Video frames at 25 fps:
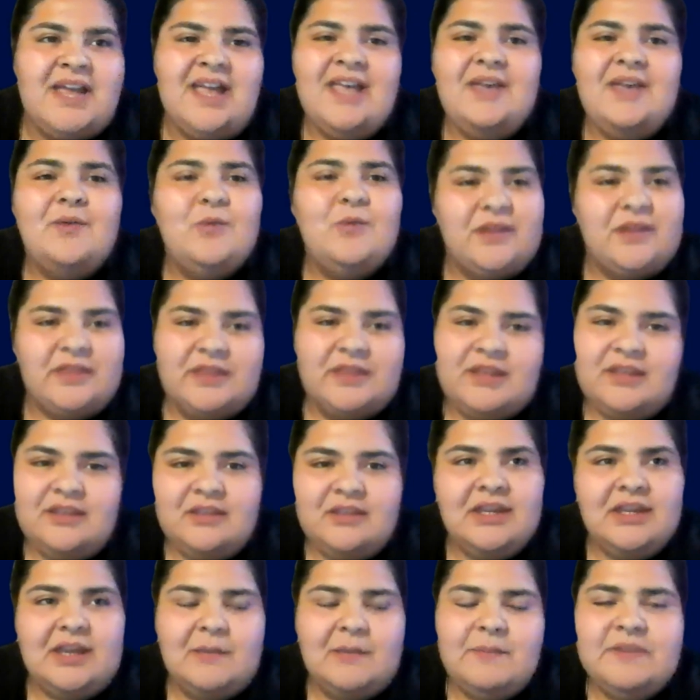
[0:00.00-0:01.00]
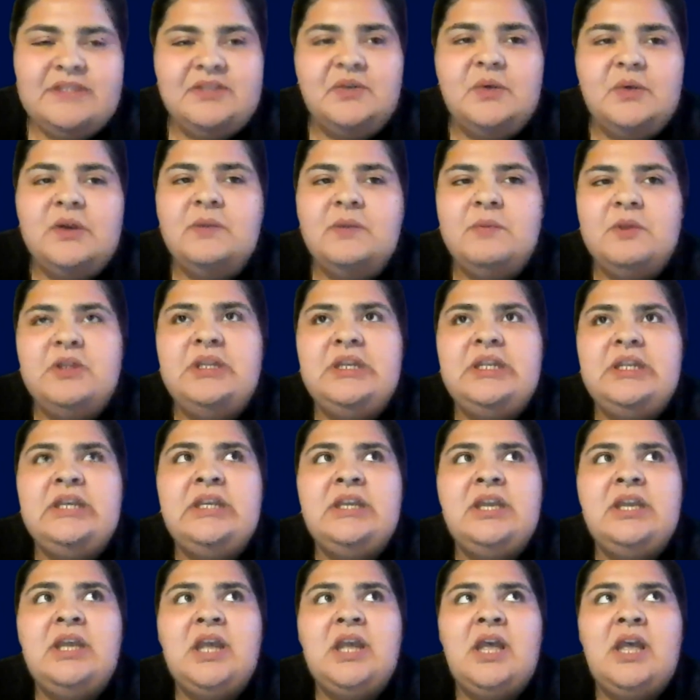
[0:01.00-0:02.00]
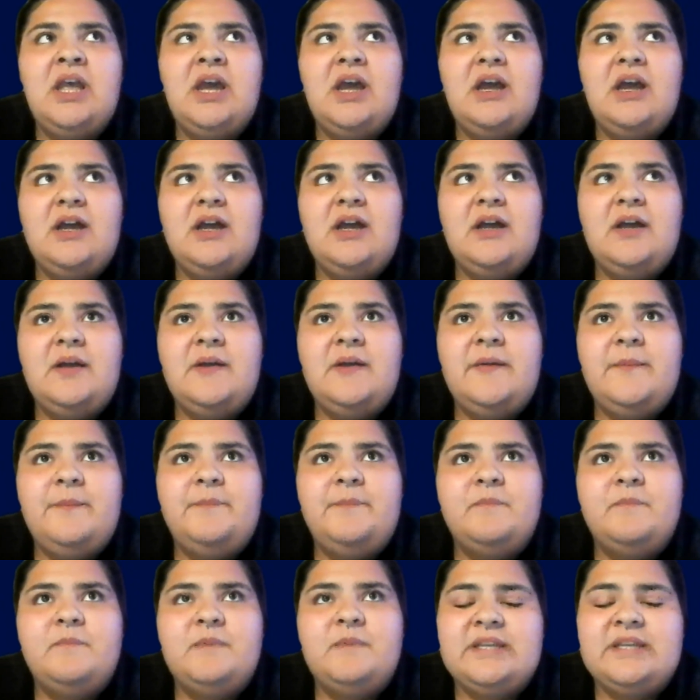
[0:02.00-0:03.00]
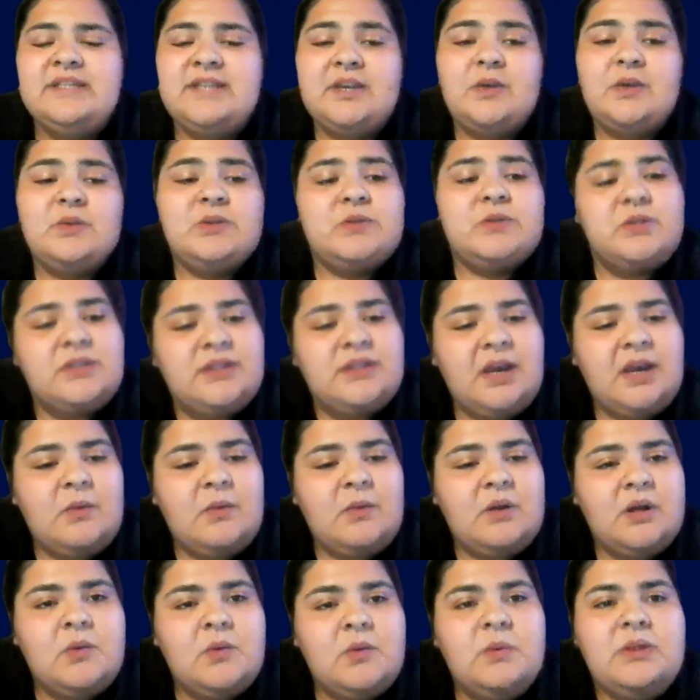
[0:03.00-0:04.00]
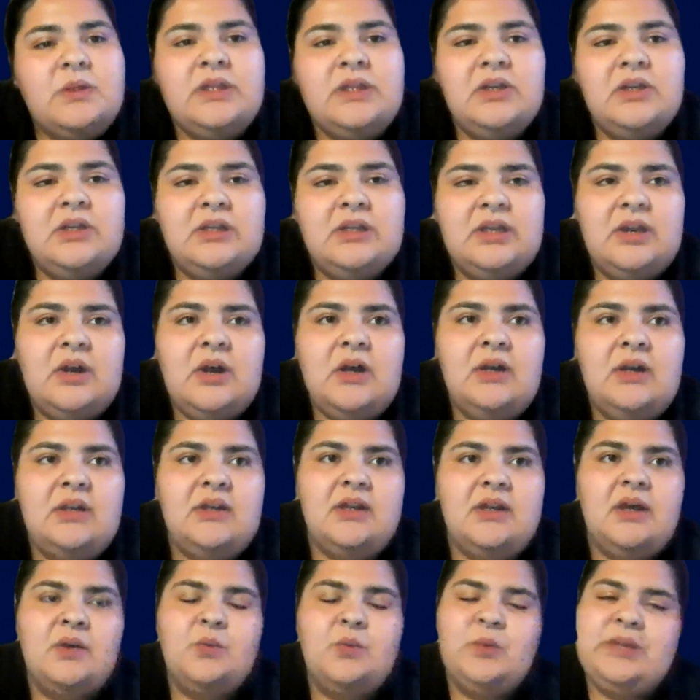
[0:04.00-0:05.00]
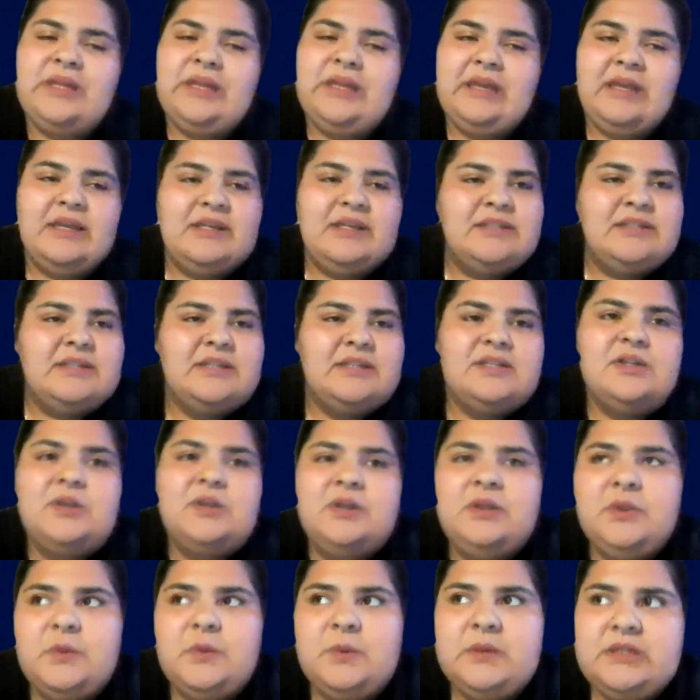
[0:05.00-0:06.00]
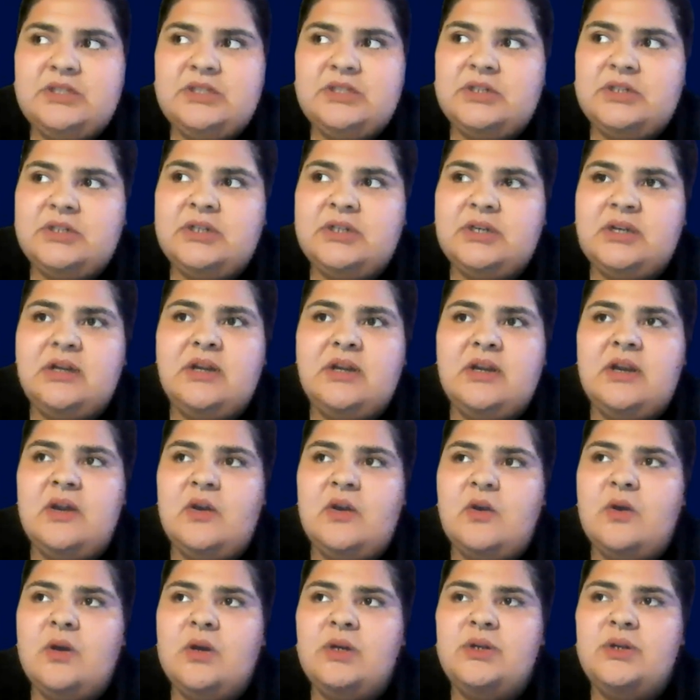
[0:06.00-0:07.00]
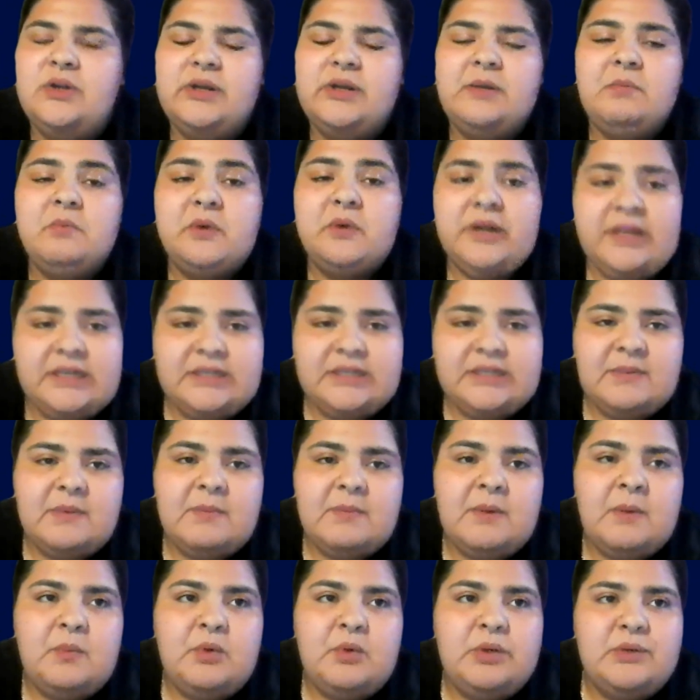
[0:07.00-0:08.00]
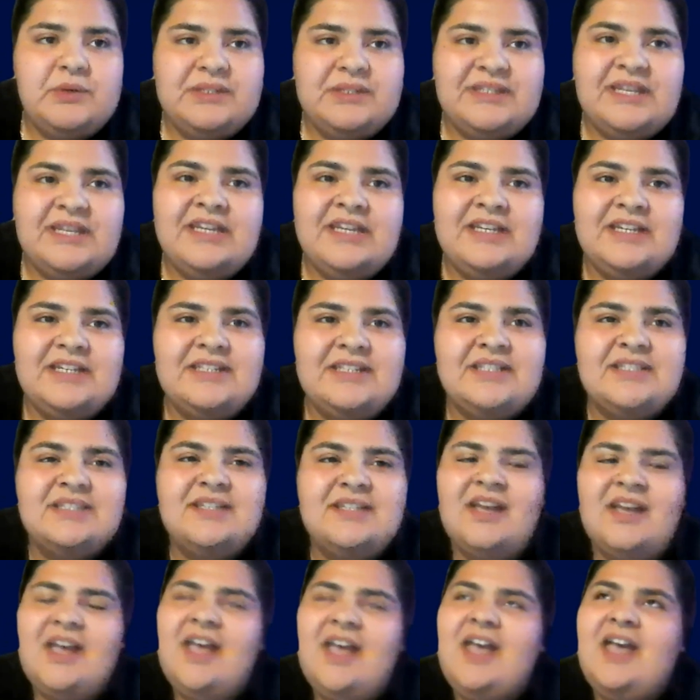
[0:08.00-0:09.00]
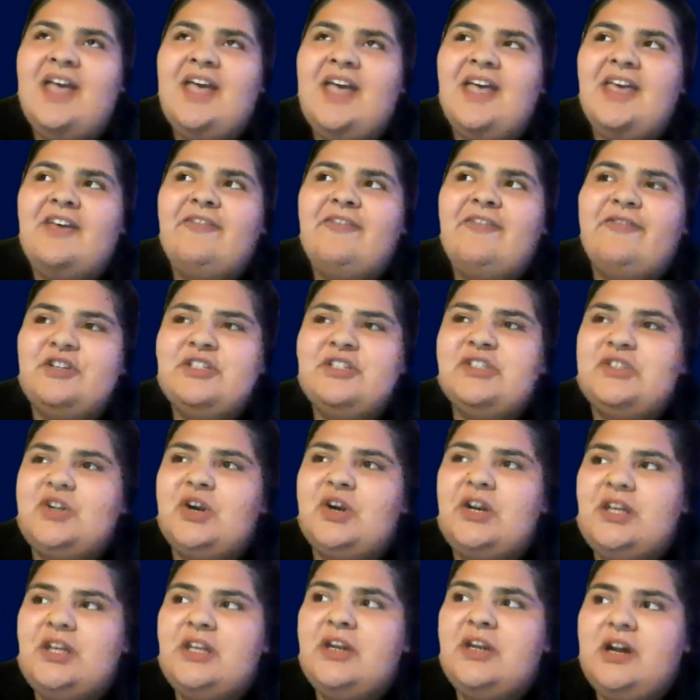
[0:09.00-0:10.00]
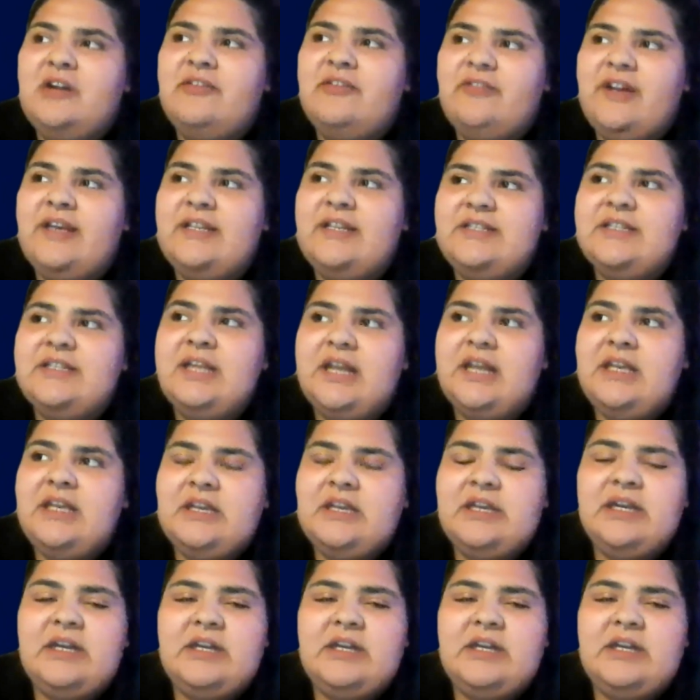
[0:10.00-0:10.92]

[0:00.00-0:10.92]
within the campesino community. Because I also did that work really early on weekends and during the winter or during breaks. My mom would always take us. It first started off as like